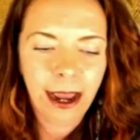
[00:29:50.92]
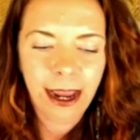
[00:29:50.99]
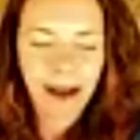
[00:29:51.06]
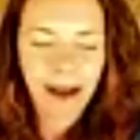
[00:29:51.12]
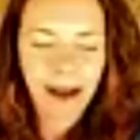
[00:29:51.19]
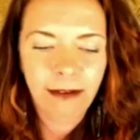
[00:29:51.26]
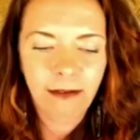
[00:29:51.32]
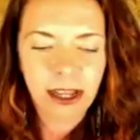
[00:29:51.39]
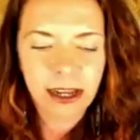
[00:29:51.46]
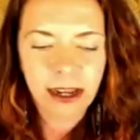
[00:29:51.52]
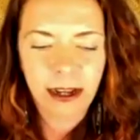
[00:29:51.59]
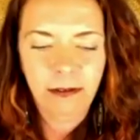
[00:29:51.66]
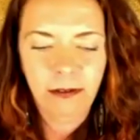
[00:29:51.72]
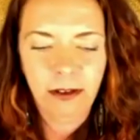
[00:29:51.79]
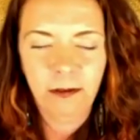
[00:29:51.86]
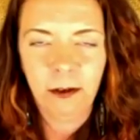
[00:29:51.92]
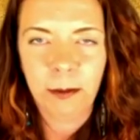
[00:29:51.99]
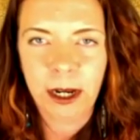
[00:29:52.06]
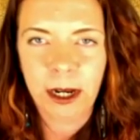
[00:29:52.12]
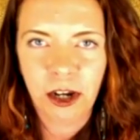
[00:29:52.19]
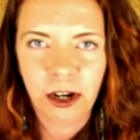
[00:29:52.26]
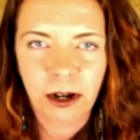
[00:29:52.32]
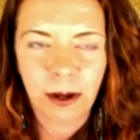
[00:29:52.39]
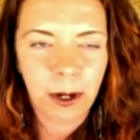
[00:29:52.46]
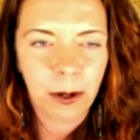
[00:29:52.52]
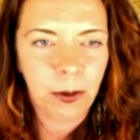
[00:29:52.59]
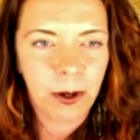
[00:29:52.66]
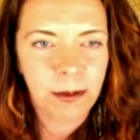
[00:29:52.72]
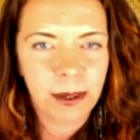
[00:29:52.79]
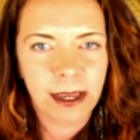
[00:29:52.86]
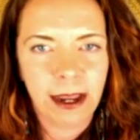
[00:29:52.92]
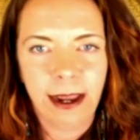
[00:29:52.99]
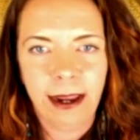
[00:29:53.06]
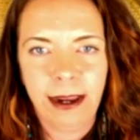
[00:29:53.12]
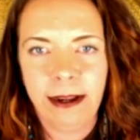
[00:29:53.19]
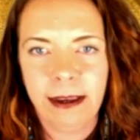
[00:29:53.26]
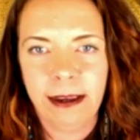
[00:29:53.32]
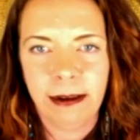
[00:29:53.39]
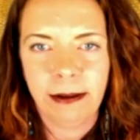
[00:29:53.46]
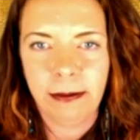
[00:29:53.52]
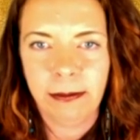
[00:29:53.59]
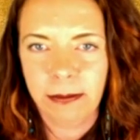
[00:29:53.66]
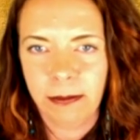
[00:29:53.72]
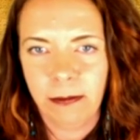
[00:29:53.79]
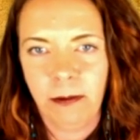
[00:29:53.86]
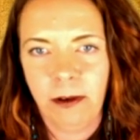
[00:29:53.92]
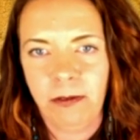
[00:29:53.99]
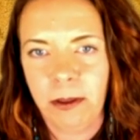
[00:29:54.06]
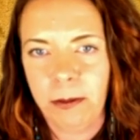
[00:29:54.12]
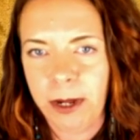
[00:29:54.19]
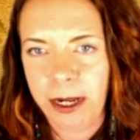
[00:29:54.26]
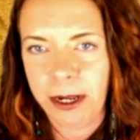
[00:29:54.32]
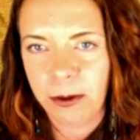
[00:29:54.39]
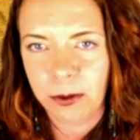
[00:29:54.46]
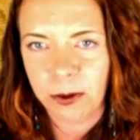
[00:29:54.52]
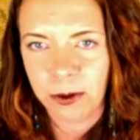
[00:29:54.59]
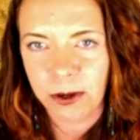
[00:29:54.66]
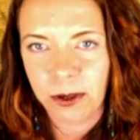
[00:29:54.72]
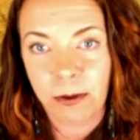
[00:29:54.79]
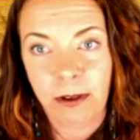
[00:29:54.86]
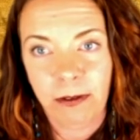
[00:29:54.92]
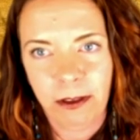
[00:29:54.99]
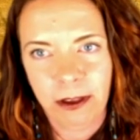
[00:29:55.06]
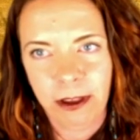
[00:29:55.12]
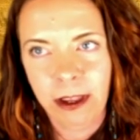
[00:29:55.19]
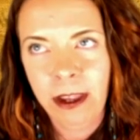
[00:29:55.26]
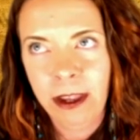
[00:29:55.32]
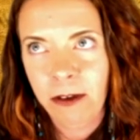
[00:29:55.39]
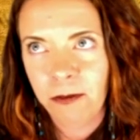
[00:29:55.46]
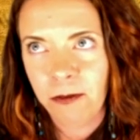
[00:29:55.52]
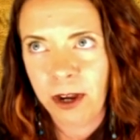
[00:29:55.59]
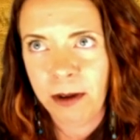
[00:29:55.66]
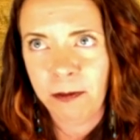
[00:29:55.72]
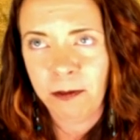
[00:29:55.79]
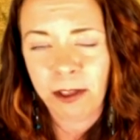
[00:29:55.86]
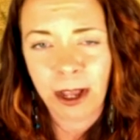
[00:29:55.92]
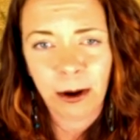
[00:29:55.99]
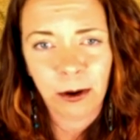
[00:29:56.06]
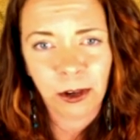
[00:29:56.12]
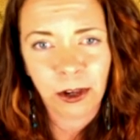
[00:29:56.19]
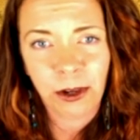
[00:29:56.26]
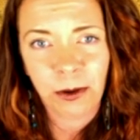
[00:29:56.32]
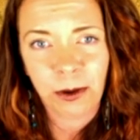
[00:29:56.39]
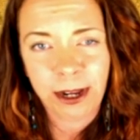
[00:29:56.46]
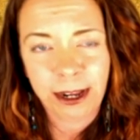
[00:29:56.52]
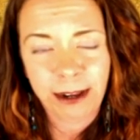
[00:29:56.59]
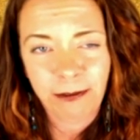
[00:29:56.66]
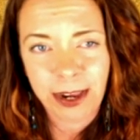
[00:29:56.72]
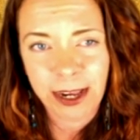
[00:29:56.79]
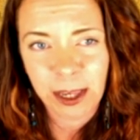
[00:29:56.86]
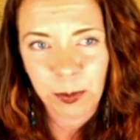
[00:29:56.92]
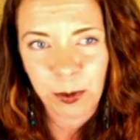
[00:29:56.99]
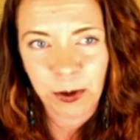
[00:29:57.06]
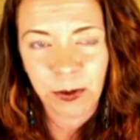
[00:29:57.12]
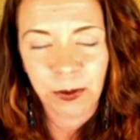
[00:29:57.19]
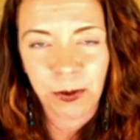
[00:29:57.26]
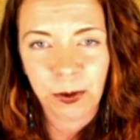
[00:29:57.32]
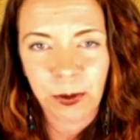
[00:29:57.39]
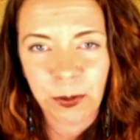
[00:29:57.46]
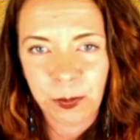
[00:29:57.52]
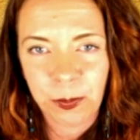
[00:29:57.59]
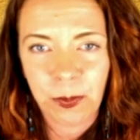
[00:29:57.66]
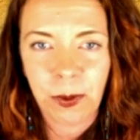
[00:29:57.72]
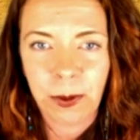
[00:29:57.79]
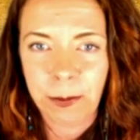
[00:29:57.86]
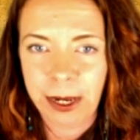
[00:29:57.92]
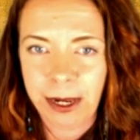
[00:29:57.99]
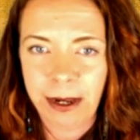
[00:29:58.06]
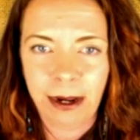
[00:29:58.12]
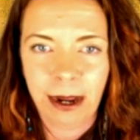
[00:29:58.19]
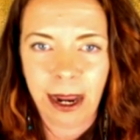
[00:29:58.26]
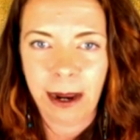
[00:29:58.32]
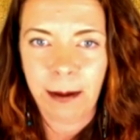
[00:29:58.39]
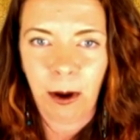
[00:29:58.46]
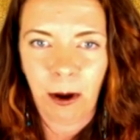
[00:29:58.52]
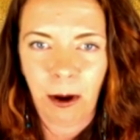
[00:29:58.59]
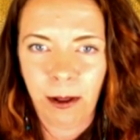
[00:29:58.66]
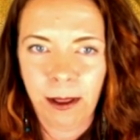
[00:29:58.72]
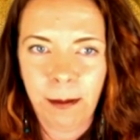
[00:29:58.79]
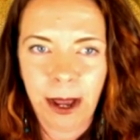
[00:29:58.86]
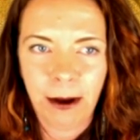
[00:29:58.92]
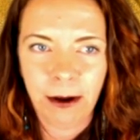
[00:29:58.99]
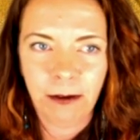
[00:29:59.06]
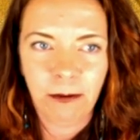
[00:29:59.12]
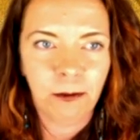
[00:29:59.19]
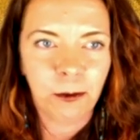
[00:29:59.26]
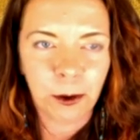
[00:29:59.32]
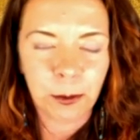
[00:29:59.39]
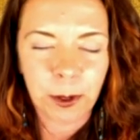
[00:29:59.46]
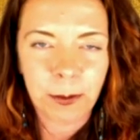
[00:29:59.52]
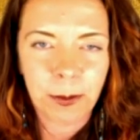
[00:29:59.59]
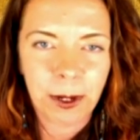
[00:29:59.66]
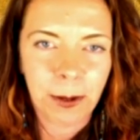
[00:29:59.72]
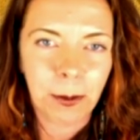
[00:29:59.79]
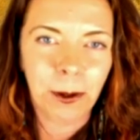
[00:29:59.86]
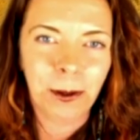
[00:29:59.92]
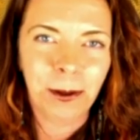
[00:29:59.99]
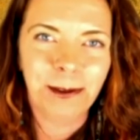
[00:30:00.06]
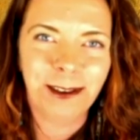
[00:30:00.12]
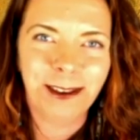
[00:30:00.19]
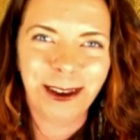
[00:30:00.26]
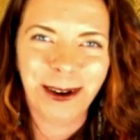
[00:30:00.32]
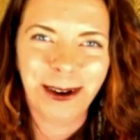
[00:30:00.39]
have a ton of information on my website. We have the mini course, we have the Freedom Flowers Q&A Facebook group. I mean, I am all about informing people. So.